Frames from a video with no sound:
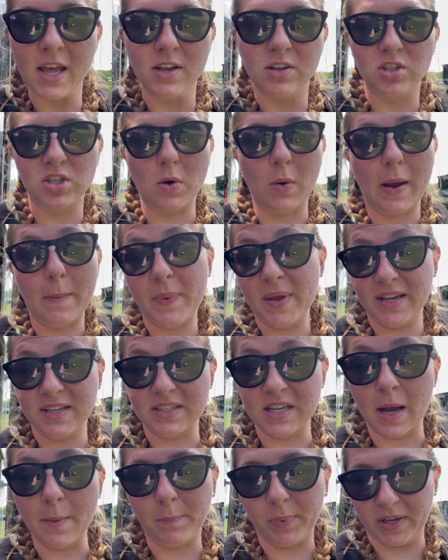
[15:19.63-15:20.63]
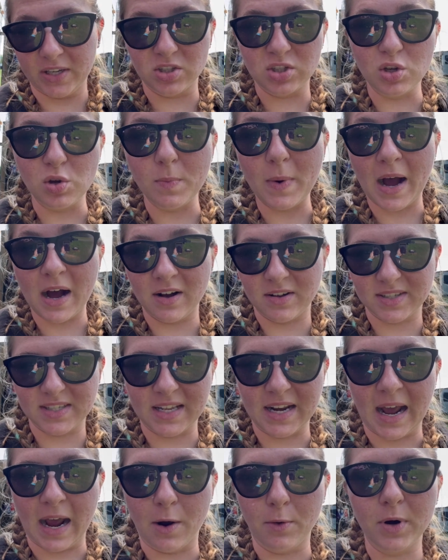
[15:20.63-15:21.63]
So I picked up like 2 miles
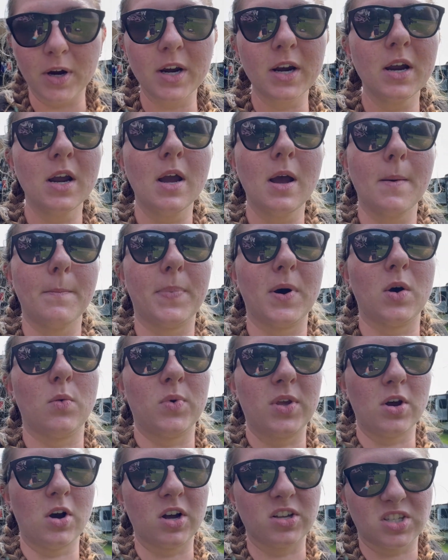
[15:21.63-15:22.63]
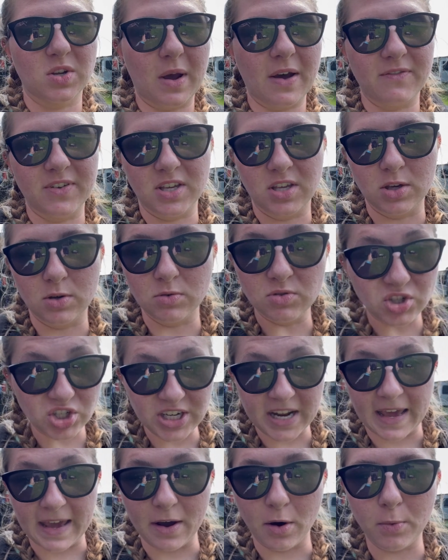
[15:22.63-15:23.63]
an hour, but we also have a huge
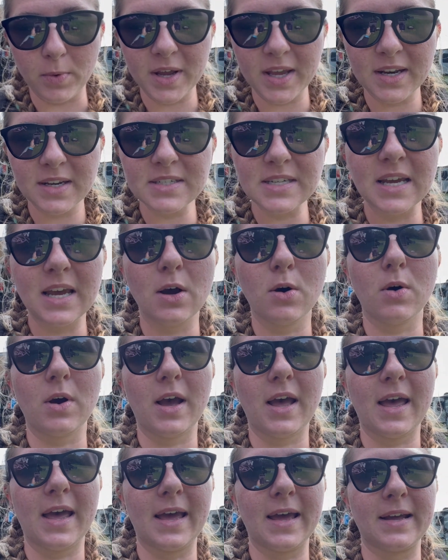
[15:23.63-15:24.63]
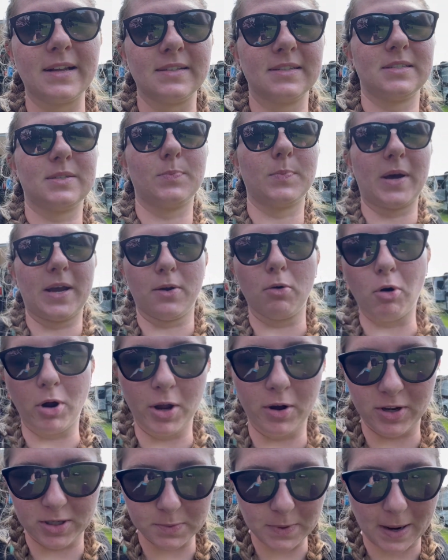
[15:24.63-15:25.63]
tailwind and my
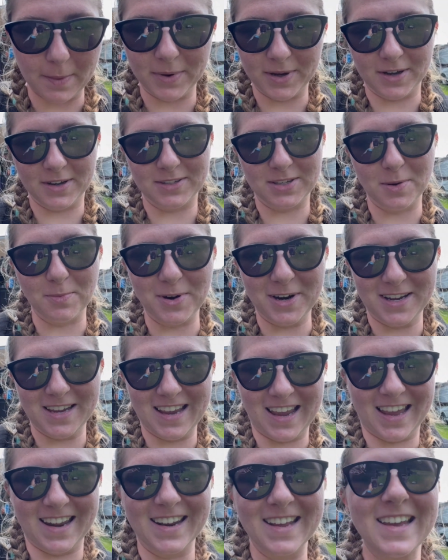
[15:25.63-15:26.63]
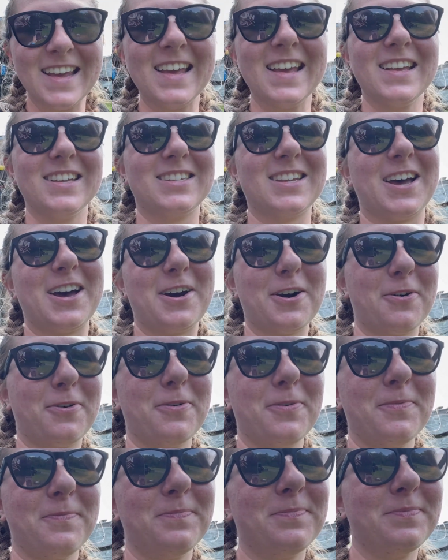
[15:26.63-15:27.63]
oil is probably also breaking in. So
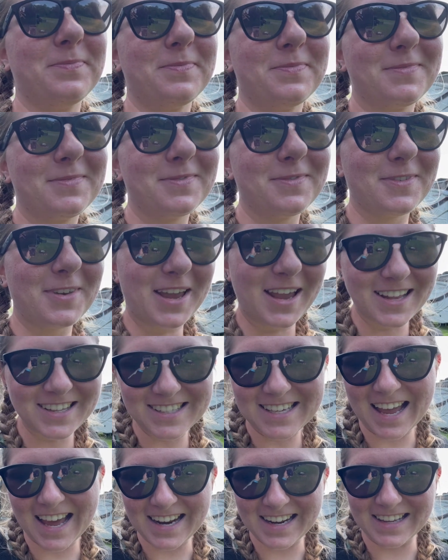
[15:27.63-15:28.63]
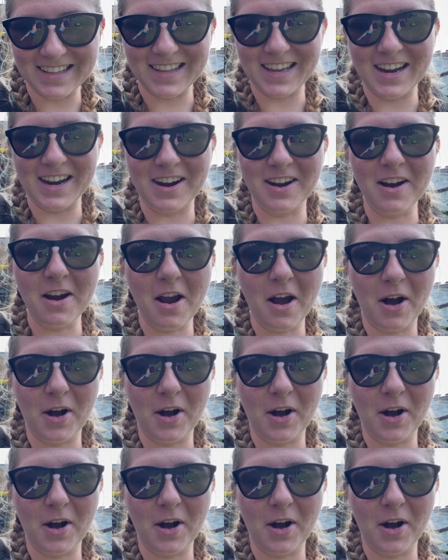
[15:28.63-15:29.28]
it's getting there.